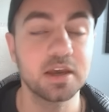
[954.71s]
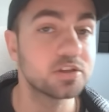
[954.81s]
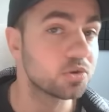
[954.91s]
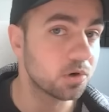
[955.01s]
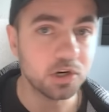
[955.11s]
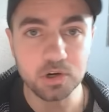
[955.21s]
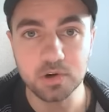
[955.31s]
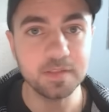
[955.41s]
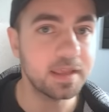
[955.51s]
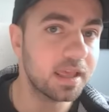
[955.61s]
So we're
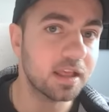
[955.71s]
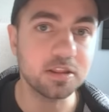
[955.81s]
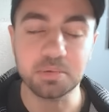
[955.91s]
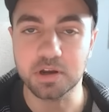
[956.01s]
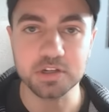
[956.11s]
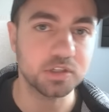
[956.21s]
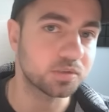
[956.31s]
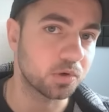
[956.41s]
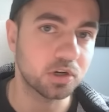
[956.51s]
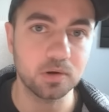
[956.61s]
currently in the punches,
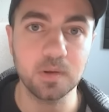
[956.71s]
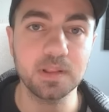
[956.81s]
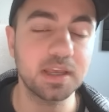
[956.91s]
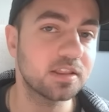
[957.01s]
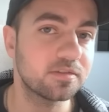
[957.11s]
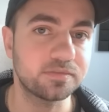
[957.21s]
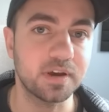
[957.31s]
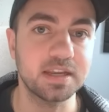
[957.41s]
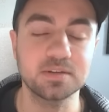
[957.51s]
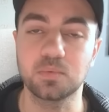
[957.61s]
we're currently in the
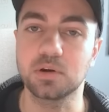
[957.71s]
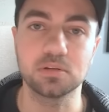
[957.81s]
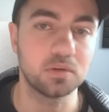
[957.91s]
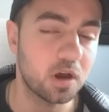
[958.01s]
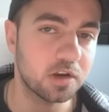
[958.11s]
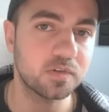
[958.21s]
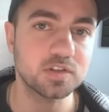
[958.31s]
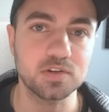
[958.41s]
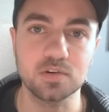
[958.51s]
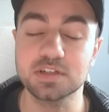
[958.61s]
fight, we're in a lot of
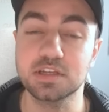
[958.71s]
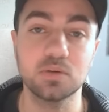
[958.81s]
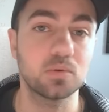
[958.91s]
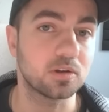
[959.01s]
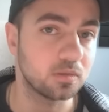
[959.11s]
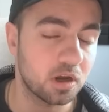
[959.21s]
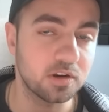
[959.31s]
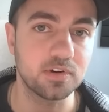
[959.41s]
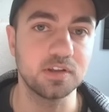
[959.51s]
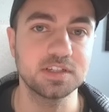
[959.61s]
uncertainty, we're in a lot
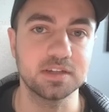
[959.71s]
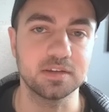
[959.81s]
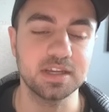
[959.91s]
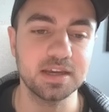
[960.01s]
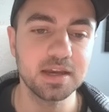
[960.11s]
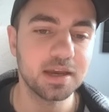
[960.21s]
of volatility,